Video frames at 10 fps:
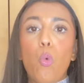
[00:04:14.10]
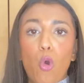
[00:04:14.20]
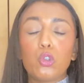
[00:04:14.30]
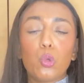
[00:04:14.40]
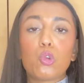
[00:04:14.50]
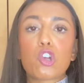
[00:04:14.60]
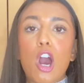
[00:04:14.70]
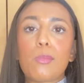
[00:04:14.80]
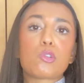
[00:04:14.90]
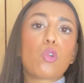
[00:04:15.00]
on your
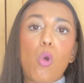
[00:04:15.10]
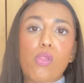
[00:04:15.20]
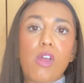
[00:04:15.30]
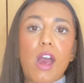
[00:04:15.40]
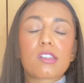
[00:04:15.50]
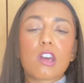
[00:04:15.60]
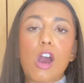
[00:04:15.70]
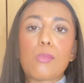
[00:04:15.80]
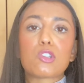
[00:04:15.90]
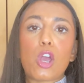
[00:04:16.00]
terms, not on their
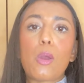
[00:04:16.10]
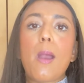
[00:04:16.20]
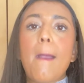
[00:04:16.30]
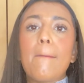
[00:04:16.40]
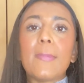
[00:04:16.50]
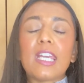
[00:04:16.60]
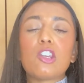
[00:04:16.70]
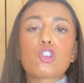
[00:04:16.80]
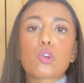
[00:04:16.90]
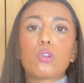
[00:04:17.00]
terms. So
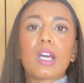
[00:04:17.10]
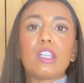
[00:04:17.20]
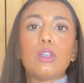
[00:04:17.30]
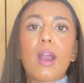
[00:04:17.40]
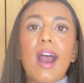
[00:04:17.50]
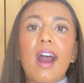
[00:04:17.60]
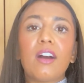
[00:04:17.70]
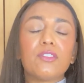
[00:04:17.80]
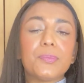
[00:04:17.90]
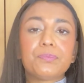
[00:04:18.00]
making sure that you
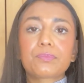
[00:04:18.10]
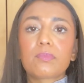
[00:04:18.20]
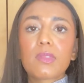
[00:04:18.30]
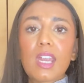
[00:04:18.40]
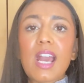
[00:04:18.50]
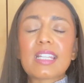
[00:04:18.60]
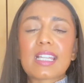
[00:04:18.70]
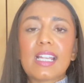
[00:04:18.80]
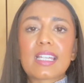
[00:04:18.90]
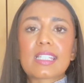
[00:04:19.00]
have a
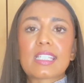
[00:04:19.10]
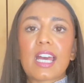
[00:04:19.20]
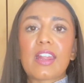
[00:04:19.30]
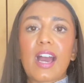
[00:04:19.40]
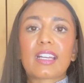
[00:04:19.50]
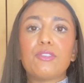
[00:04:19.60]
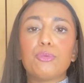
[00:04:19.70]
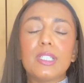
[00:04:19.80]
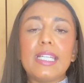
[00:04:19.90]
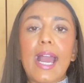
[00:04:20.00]
solicitor that can
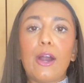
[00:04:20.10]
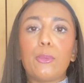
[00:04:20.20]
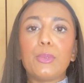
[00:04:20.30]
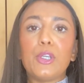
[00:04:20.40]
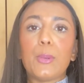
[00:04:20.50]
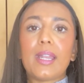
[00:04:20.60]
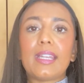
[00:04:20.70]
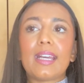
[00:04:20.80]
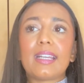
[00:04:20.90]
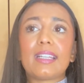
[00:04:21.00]
really help you
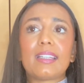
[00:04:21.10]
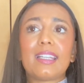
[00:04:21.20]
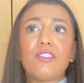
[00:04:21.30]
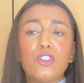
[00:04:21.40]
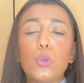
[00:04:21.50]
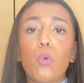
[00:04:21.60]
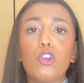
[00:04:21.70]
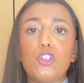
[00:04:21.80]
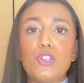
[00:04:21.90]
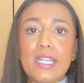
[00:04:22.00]
and give you what
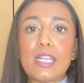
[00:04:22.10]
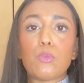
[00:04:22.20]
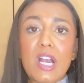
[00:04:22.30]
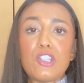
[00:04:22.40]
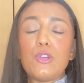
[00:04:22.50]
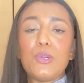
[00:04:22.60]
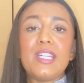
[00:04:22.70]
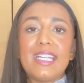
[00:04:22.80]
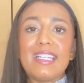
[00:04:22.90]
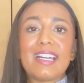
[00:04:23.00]
you need when you
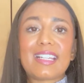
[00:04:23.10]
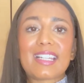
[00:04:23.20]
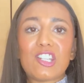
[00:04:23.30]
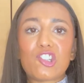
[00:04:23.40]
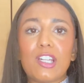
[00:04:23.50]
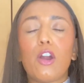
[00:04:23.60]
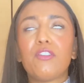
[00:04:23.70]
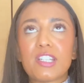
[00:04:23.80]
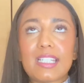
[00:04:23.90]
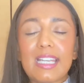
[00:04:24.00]
need it, essentially.
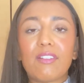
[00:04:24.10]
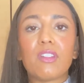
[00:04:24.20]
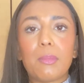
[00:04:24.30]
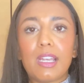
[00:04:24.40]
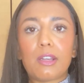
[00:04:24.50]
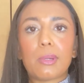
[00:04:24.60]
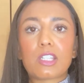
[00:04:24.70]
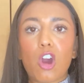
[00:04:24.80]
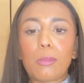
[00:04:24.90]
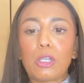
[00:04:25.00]
Obviously give them a little bit of
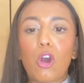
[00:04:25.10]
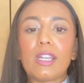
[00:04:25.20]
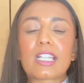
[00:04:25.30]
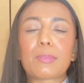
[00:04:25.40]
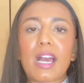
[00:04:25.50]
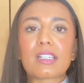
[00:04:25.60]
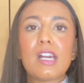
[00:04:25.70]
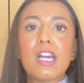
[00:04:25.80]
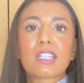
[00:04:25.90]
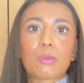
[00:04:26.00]
time. You can't expect
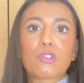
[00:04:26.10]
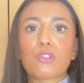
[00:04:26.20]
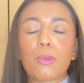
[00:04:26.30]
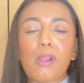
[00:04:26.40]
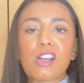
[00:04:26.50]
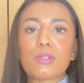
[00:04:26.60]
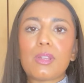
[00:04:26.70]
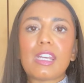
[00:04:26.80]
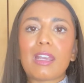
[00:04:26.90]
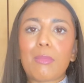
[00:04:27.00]
someone to reply to
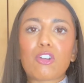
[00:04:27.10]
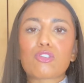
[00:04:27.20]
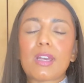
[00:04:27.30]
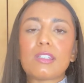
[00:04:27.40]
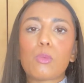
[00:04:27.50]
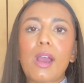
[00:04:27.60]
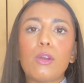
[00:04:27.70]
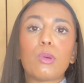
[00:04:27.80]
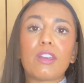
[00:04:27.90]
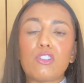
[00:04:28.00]
an email straight away
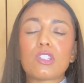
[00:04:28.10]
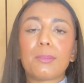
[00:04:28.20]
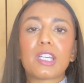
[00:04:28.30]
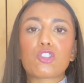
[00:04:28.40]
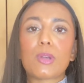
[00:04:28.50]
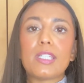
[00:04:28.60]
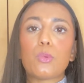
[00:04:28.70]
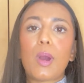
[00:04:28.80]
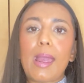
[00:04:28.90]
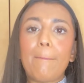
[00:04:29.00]
or give you something straight
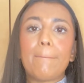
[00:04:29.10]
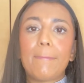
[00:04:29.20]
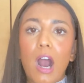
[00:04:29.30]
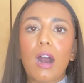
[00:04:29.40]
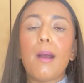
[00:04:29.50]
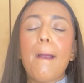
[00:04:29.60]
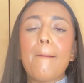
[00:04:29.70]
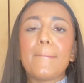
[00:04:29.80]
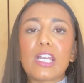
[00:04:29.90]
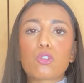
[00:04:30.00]
away, but
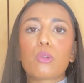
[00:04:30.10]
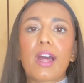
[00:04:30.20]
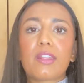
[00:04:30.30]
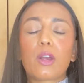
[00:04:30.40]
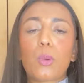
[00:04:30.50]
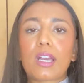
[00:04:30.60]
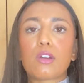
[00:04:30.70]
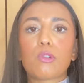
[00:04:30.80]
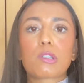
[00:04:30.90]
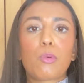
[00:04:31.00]
make sure that they're quick
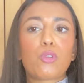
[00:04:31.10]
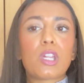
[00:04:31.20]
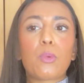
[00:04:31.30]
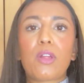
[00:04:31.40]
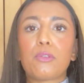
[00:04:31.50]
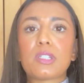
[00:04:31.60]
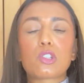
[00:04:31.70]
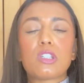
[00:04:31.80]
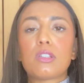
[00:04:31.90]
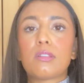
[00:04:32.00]
at responding, whether it's
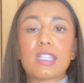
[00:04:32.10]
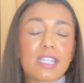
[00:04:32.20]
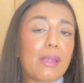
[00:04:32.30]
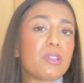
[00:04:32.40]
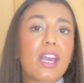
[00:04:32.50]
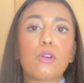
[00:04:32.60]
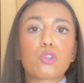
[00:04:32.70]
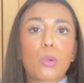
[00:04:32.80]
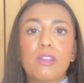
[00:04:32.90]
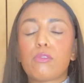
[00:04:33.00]
in the same day or
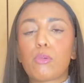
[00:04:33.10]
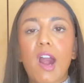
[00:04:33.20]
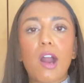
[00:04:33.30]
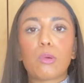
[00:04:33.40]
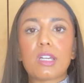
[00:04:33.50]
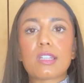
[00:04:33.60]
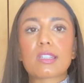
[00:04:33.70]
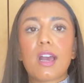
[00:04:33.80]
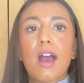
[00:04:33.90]
24 hours.